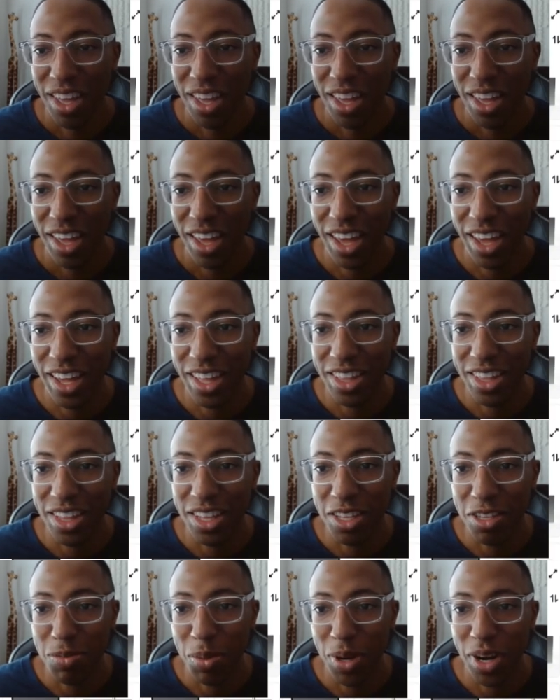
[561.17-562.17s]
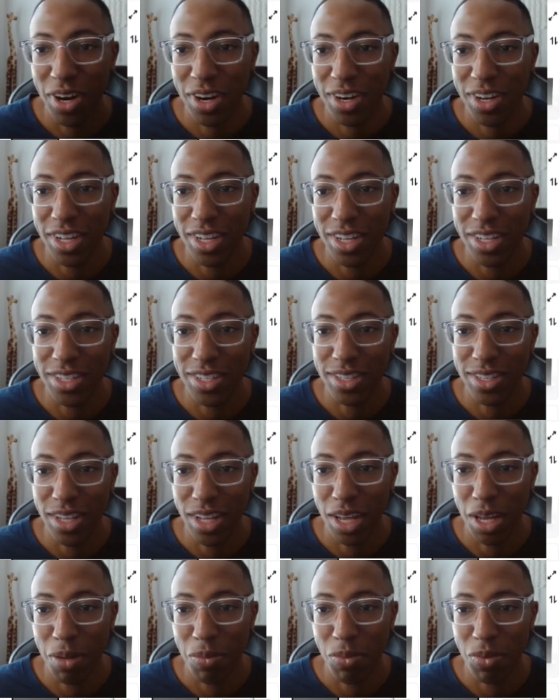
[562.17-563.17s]
And this part is
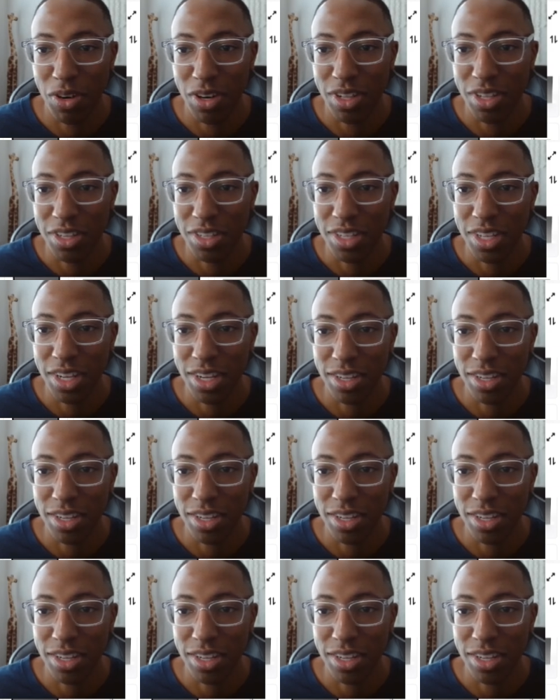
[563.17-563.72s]
where the sinks